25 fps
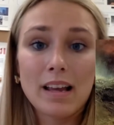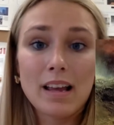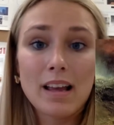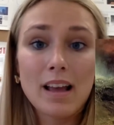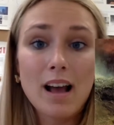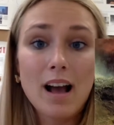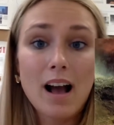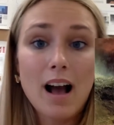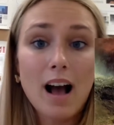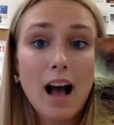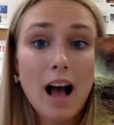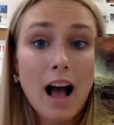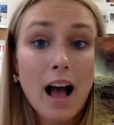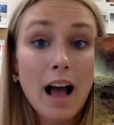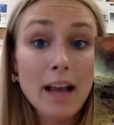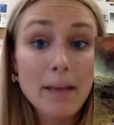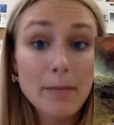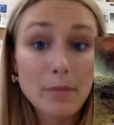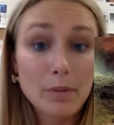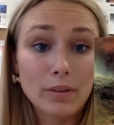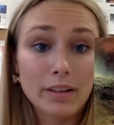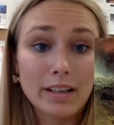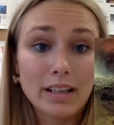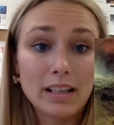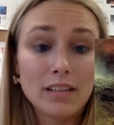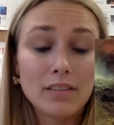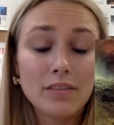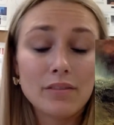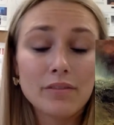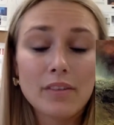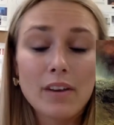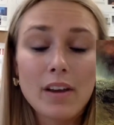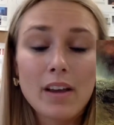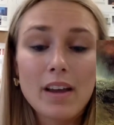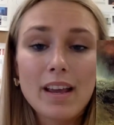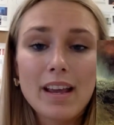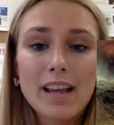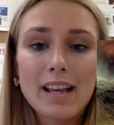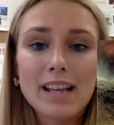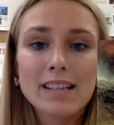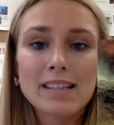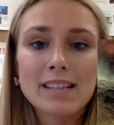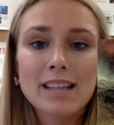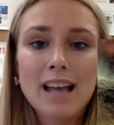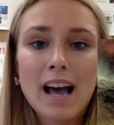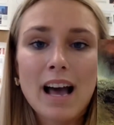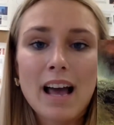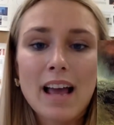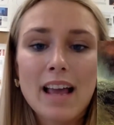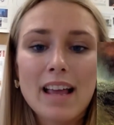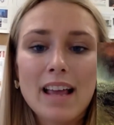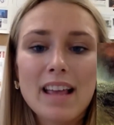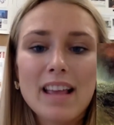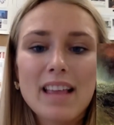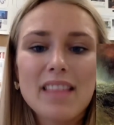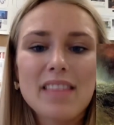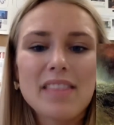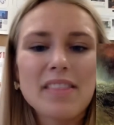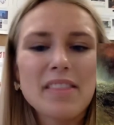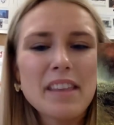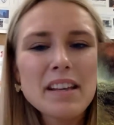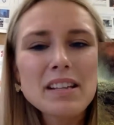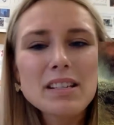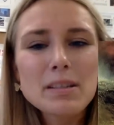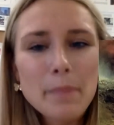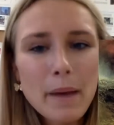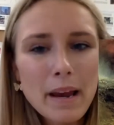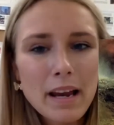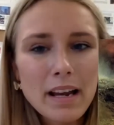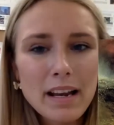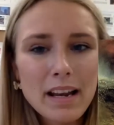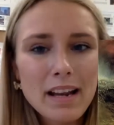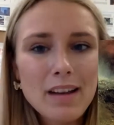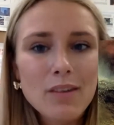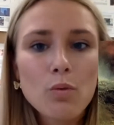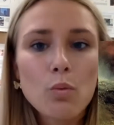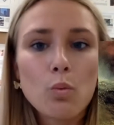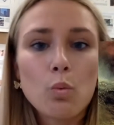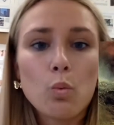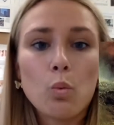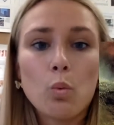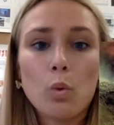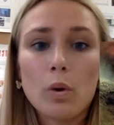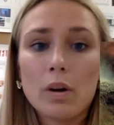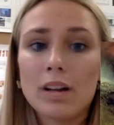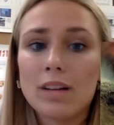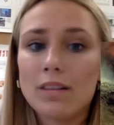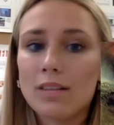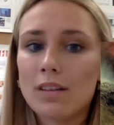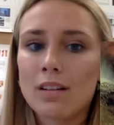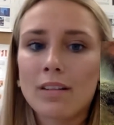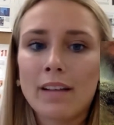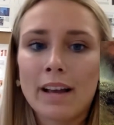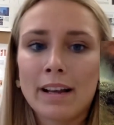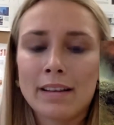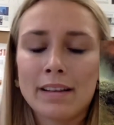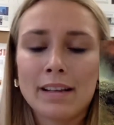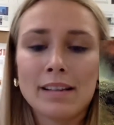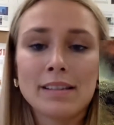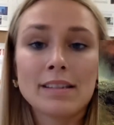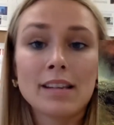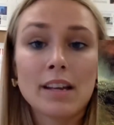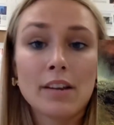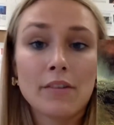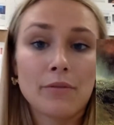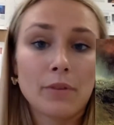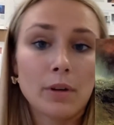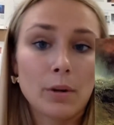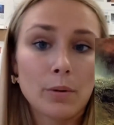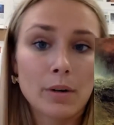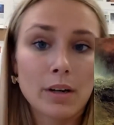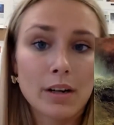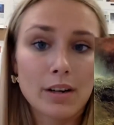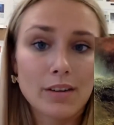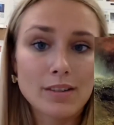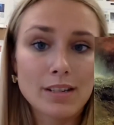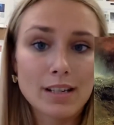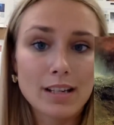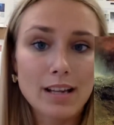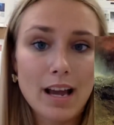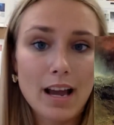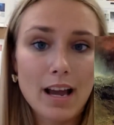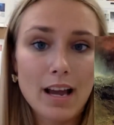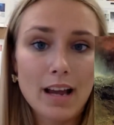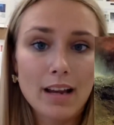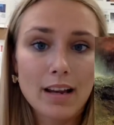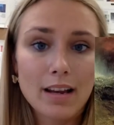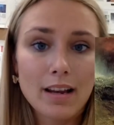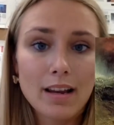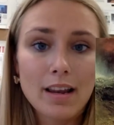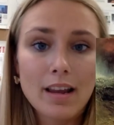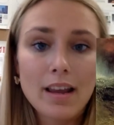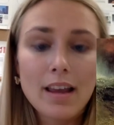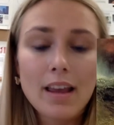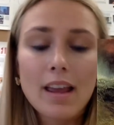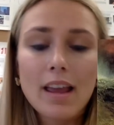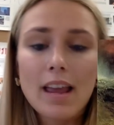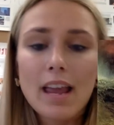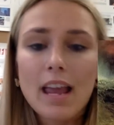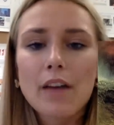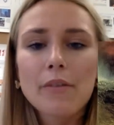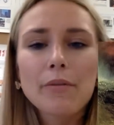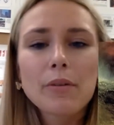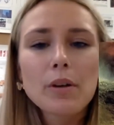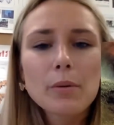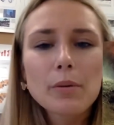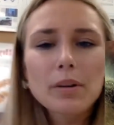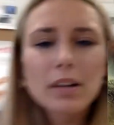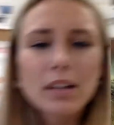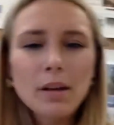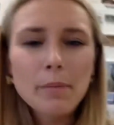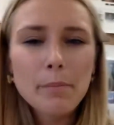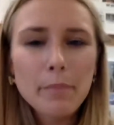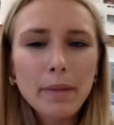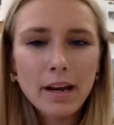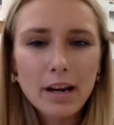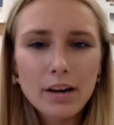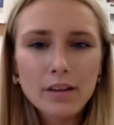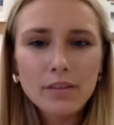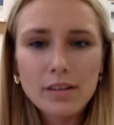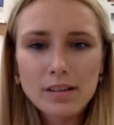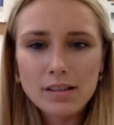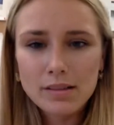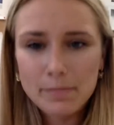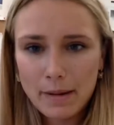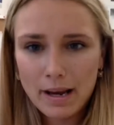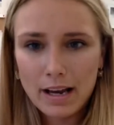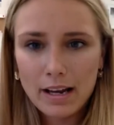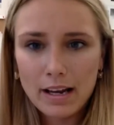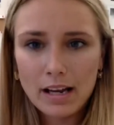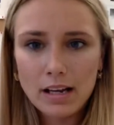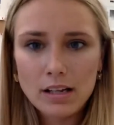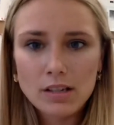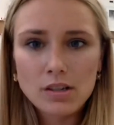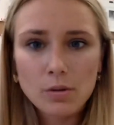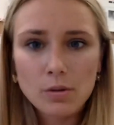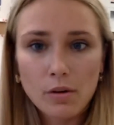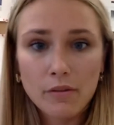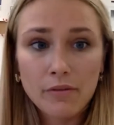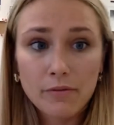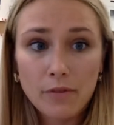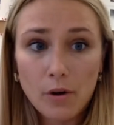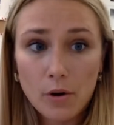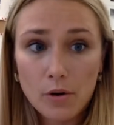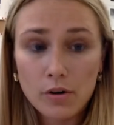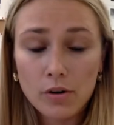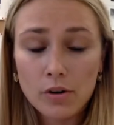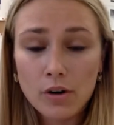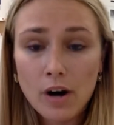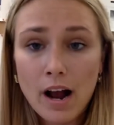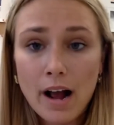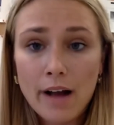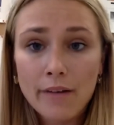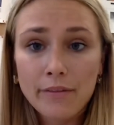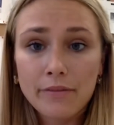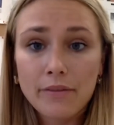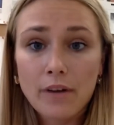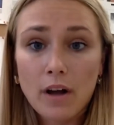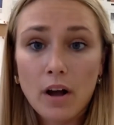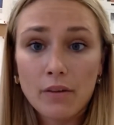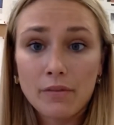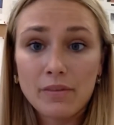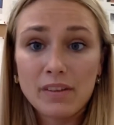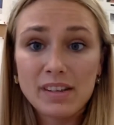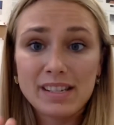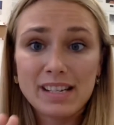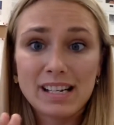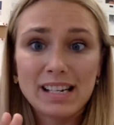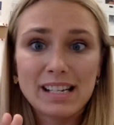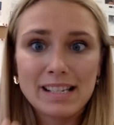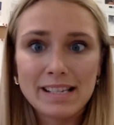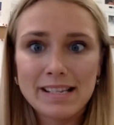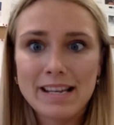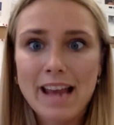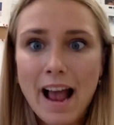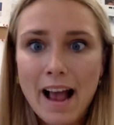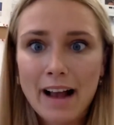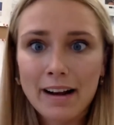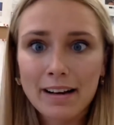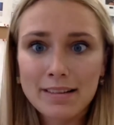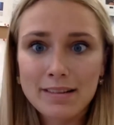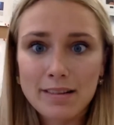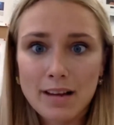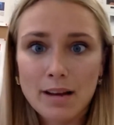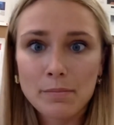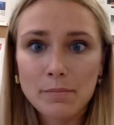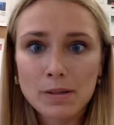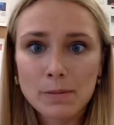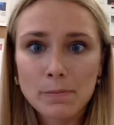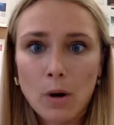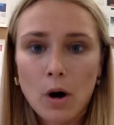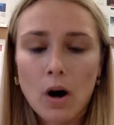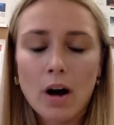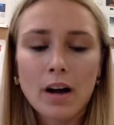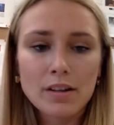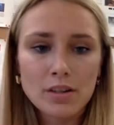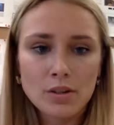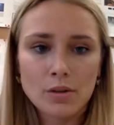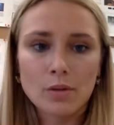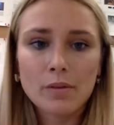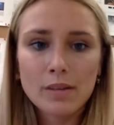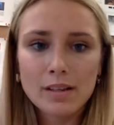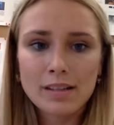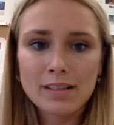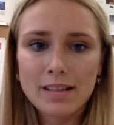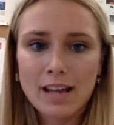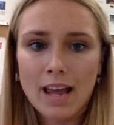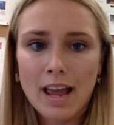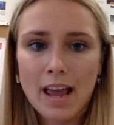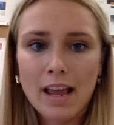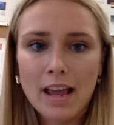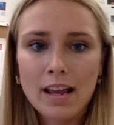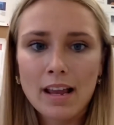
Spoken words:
I believe, is that this painting wouldn't look like this if we were here today. If we were to compare this painting to a photograph of this exact same spot to this day,